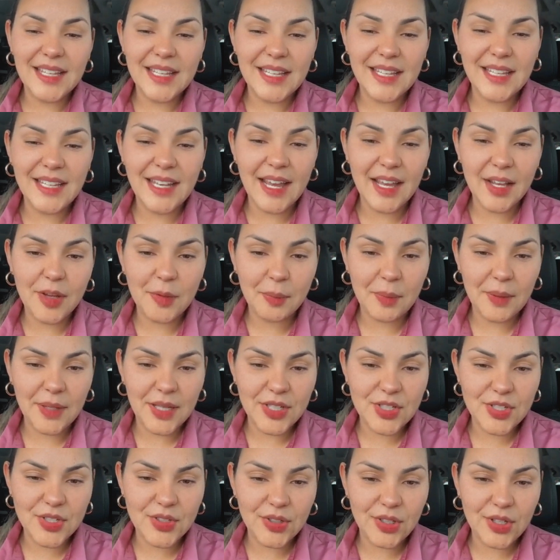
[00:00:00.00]
Like
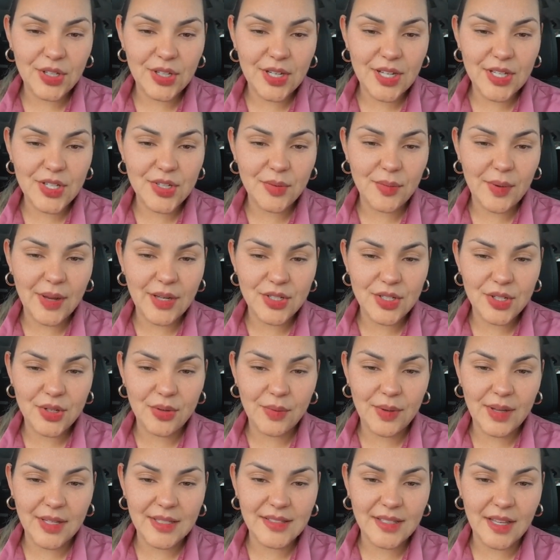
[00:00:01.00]
bleach, do you need to wait 2
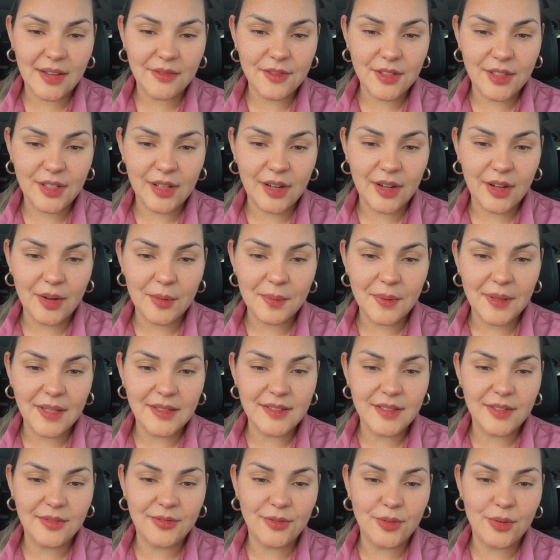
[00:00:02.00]
weeks after the
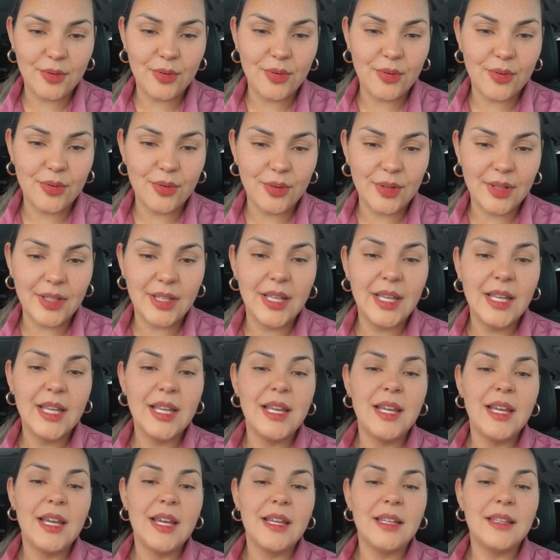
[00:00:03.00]
nanoplasty for
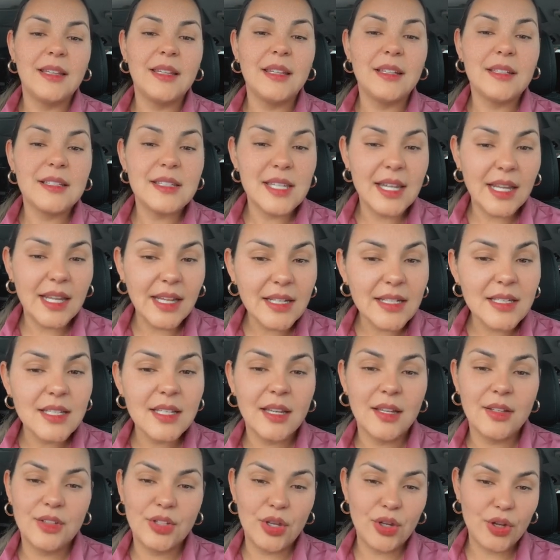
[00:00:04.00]
the tint?
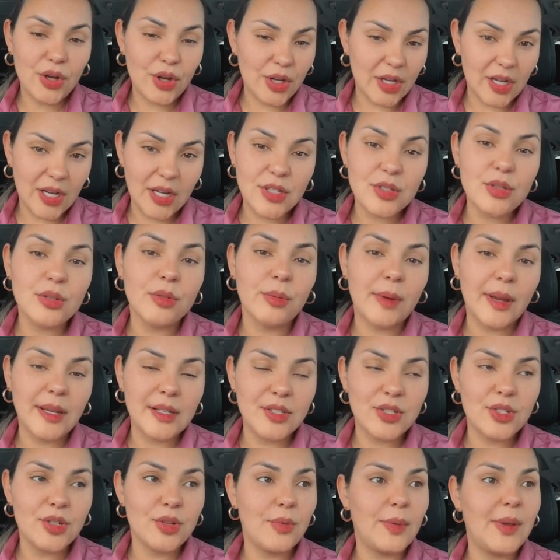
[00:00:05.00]
You don't need to
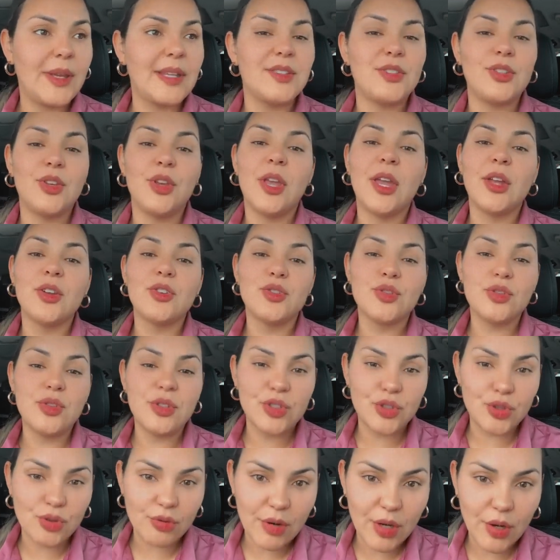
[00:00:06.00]
wait 2 weeks. You can do it
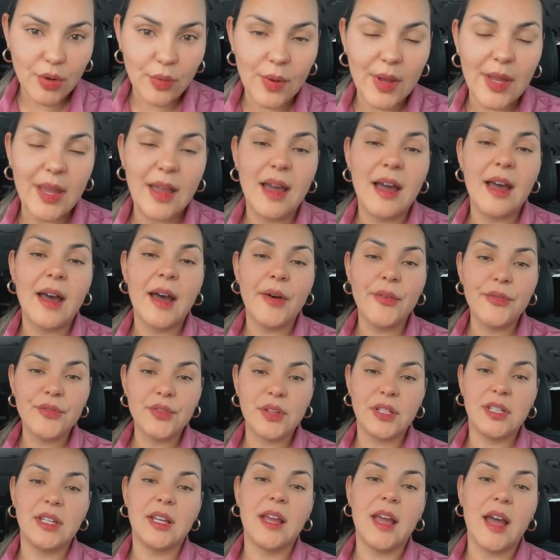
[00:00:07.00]
straight away
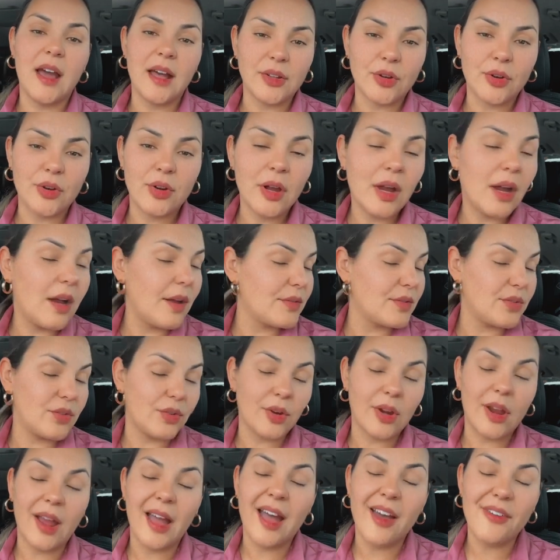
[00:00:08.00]
after the color.
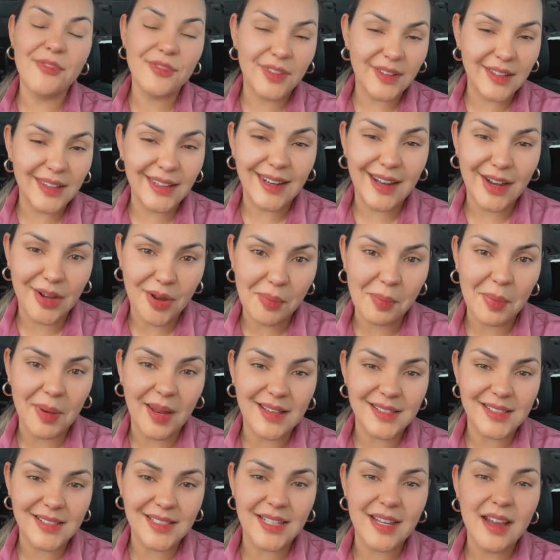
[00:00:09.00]
After the
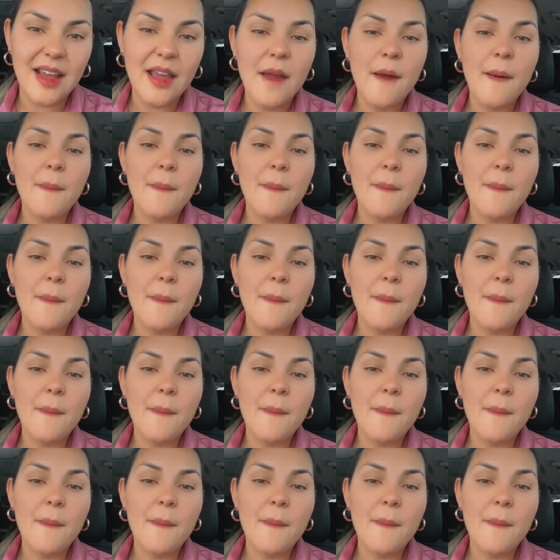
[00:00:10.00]
nanoplasty.